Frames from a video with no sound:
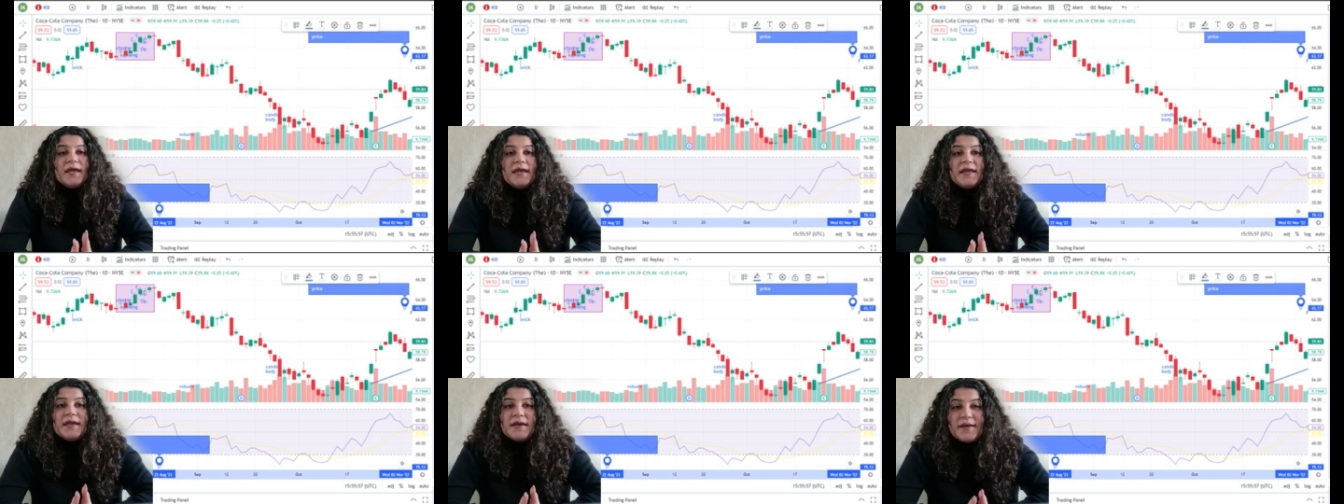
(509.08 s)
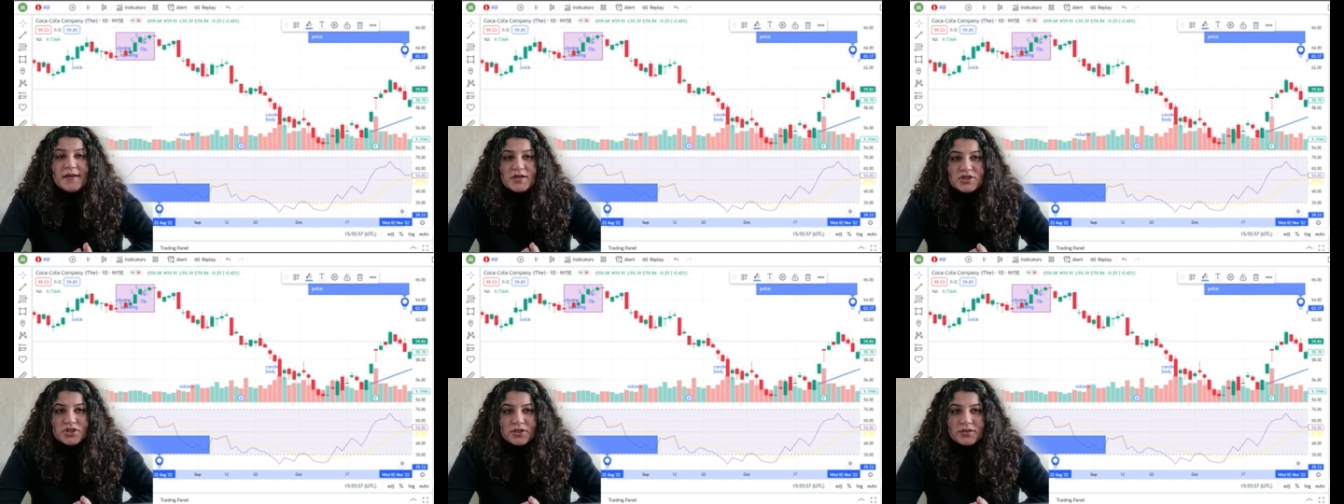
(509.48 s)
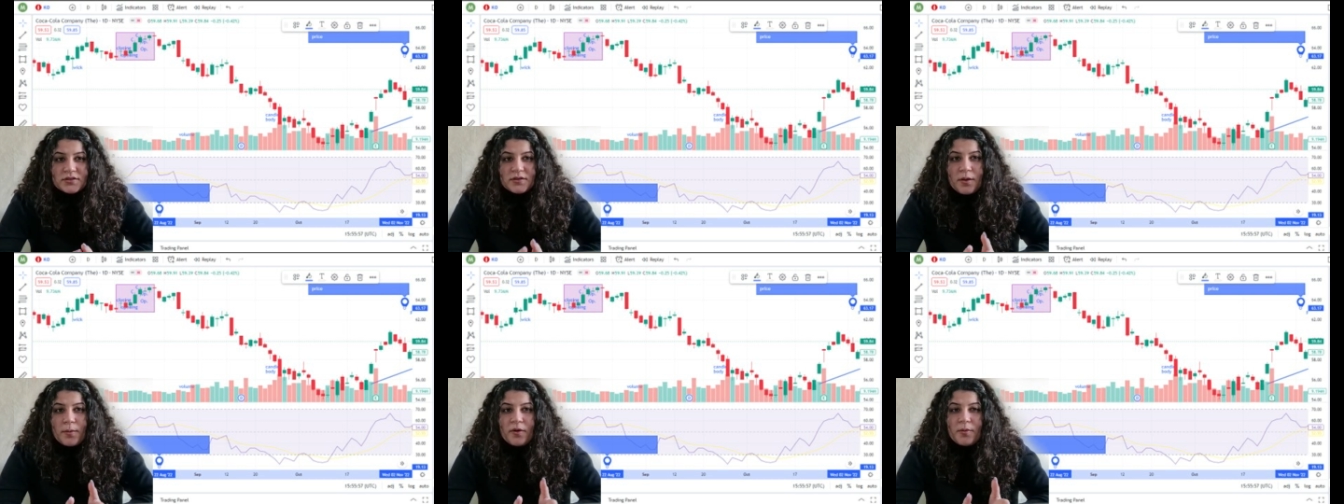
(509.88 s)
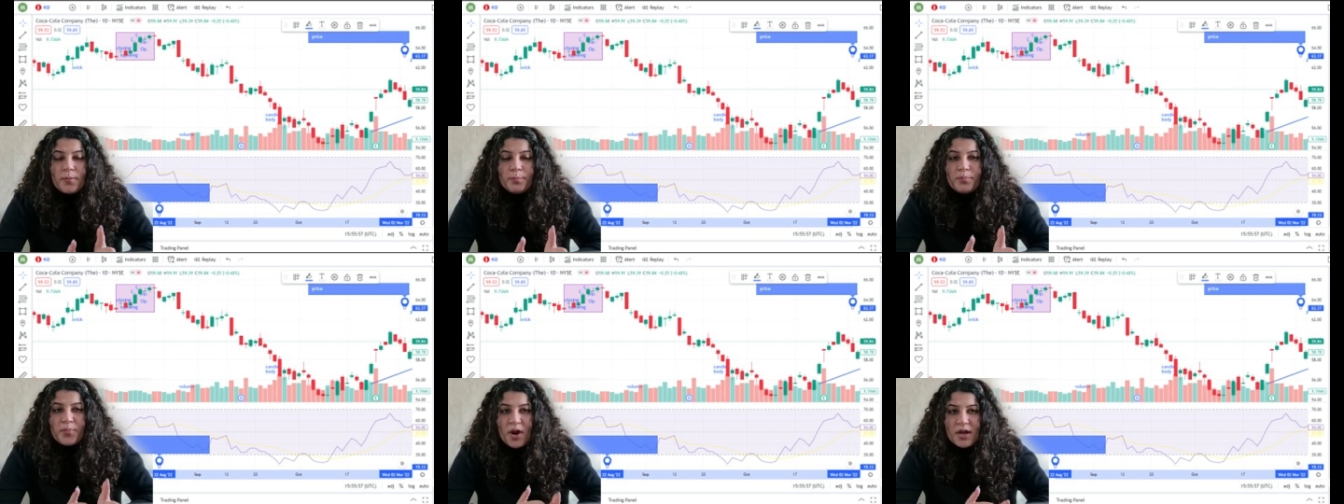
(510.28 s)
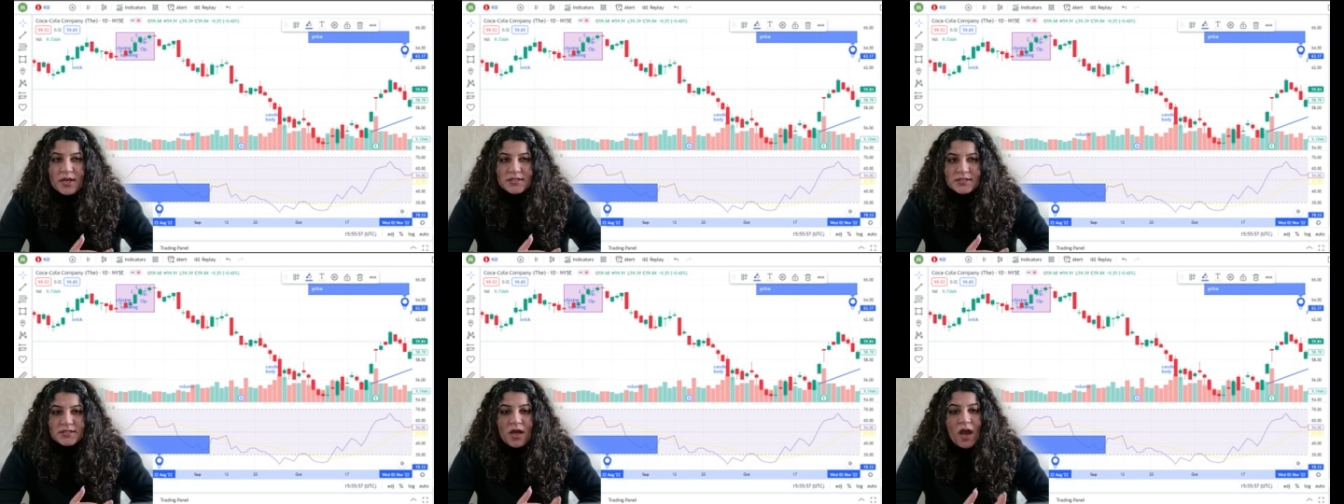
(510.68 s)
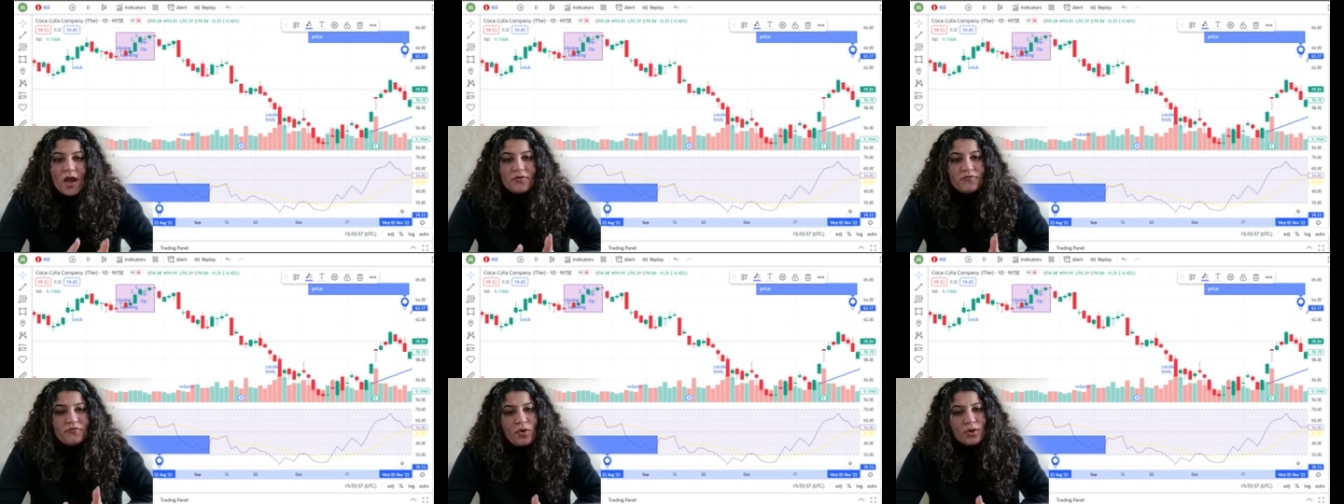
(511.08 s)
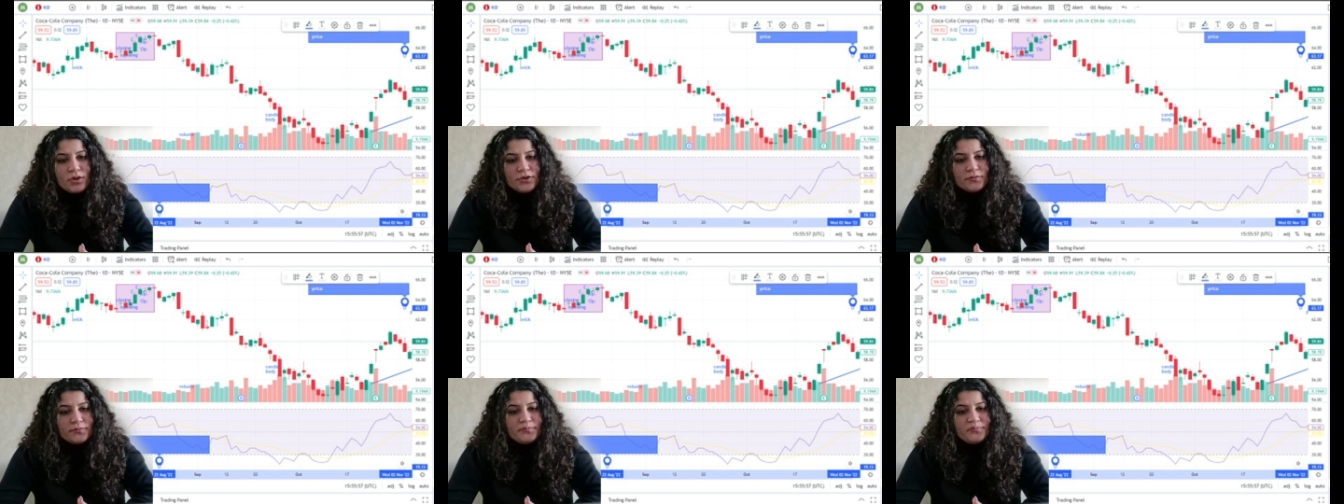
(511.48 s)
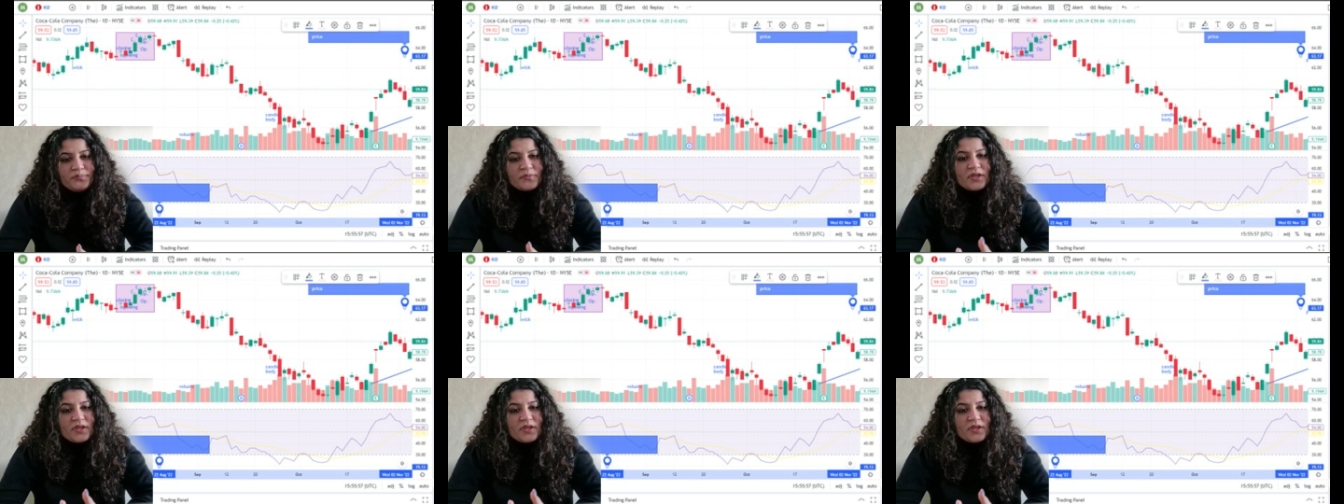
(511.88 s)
In addition, price and volume